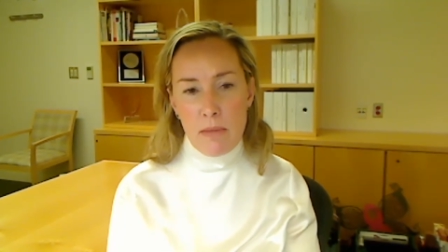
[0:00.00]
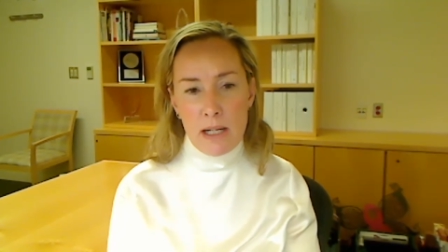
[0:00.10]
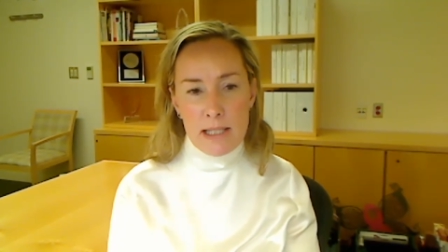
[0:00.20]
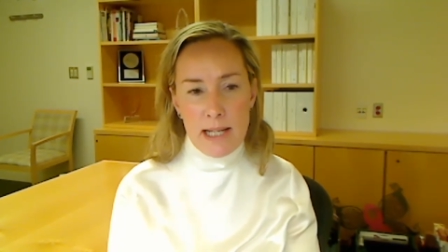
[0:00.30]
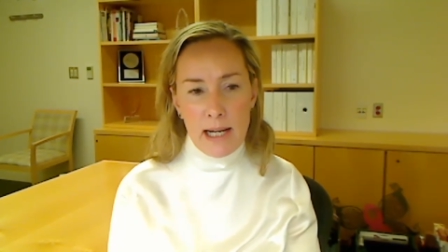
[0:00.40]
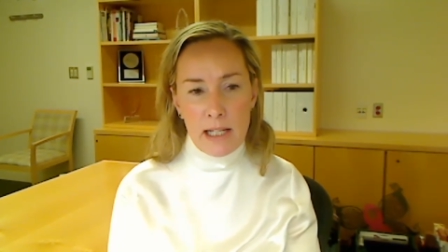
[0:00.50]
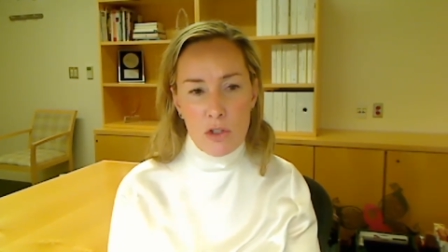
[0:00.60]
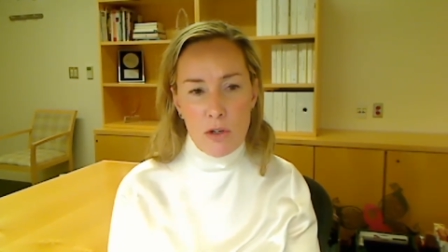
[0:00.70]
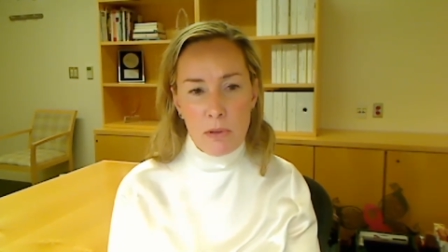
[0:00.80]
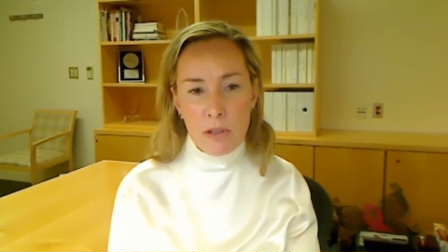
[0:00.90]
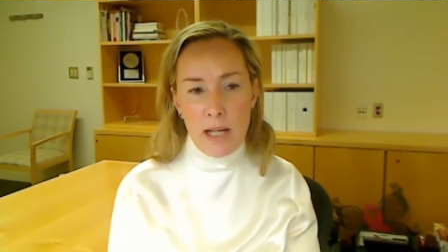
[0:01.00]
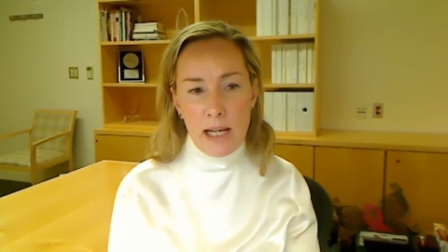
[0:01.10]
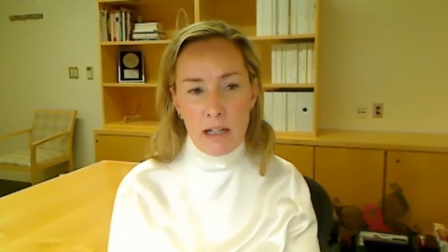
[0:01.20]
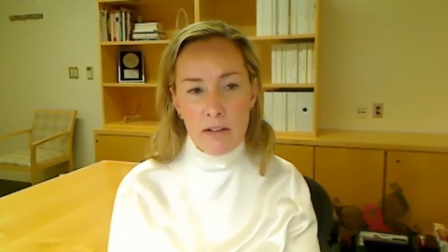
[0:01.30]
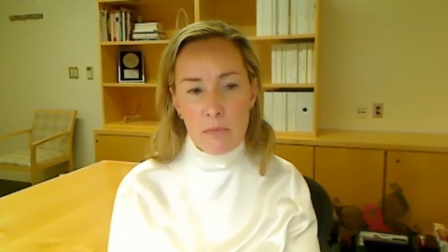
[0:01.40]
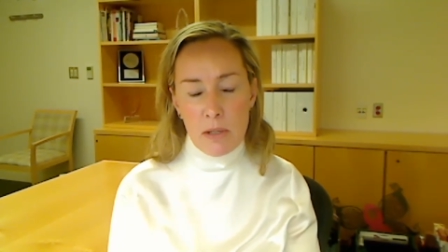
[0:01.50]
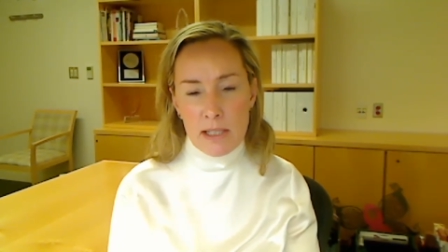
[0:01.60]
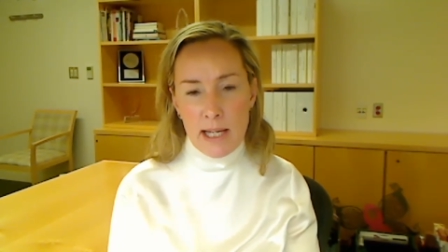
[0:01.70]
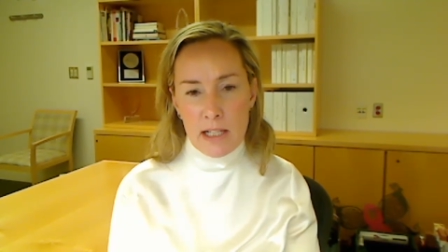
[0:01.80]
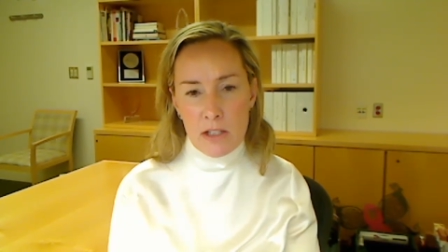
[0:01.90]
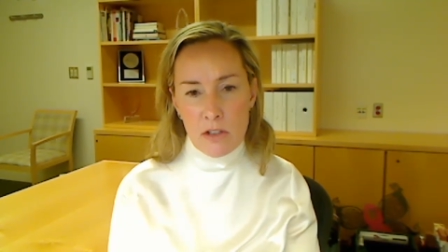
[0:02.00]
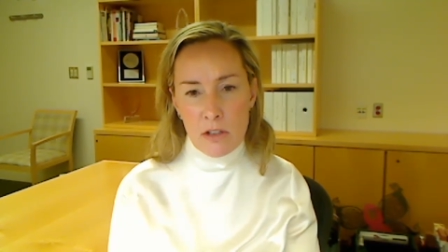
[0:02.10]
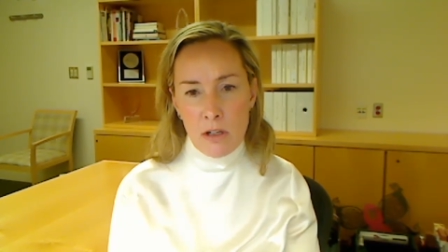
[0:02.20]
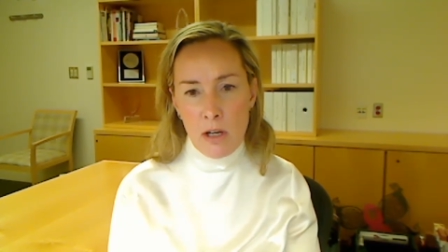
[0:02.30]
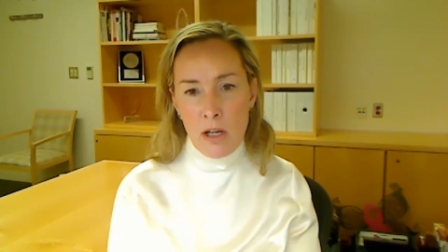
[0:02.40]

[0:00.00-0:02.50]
metastatic triple negative breast cancer.